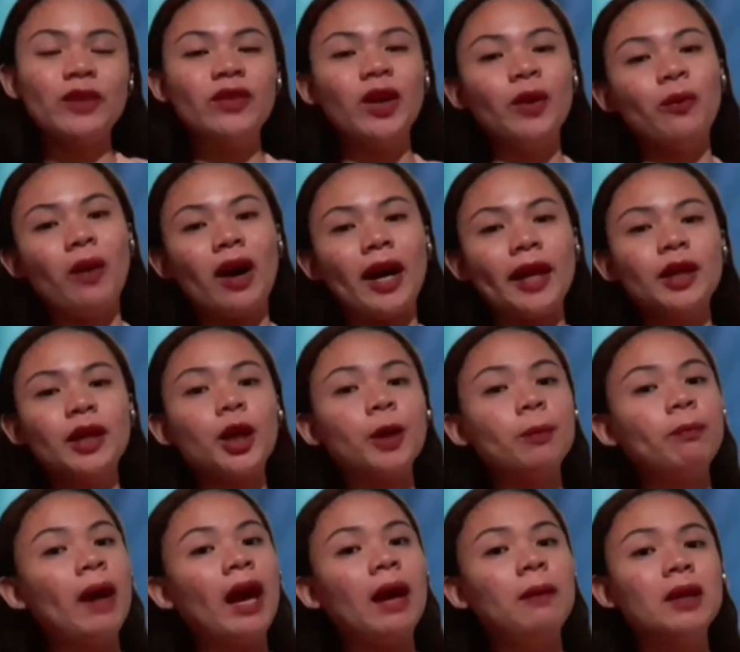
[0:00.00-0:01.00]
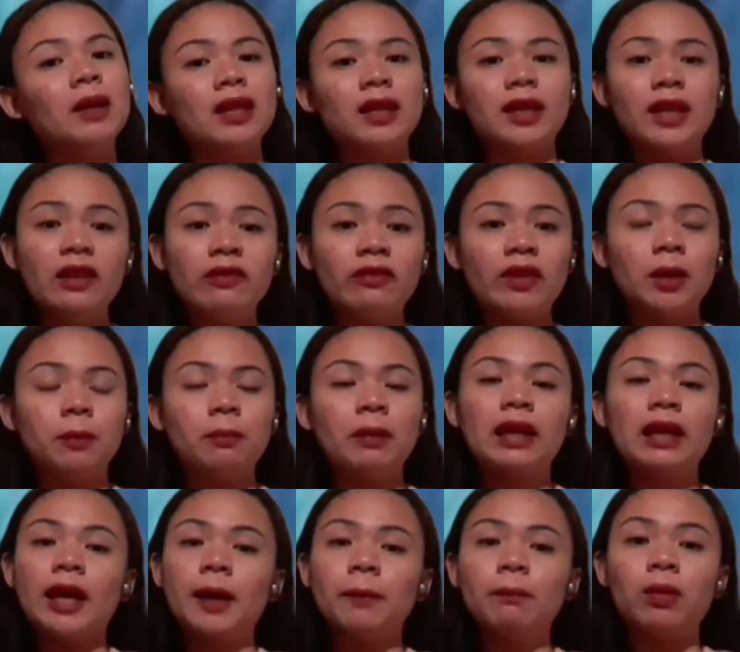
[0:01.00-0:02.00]
reward or payment given by
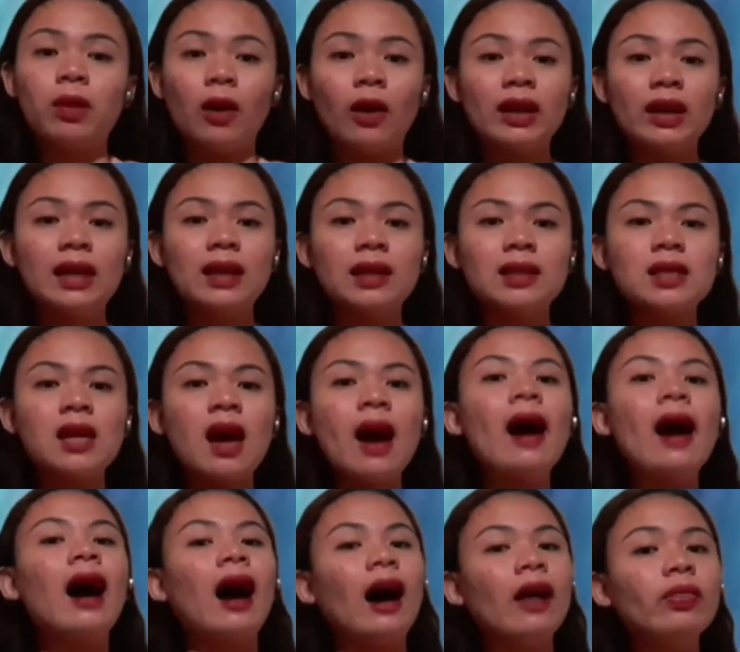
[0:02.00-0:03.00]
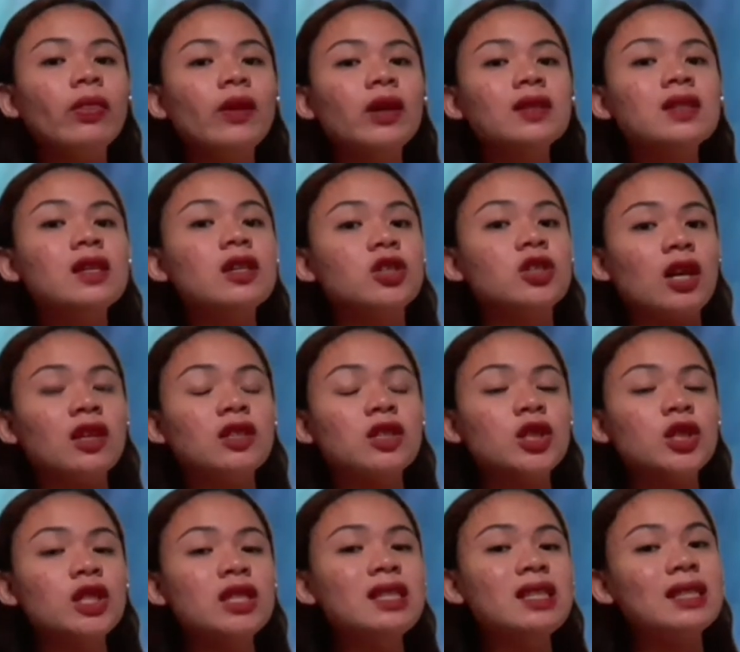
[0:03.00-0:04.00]
the employees under
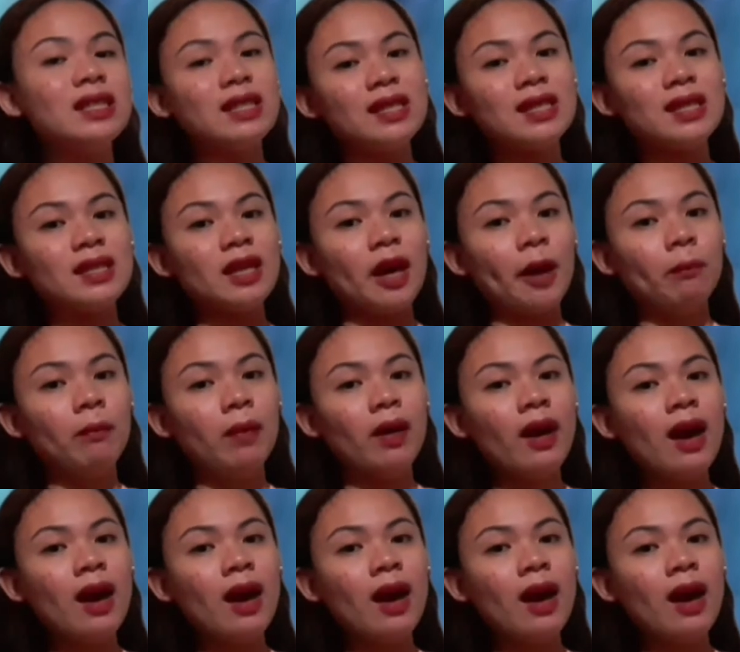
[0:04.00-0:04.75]
suggestion system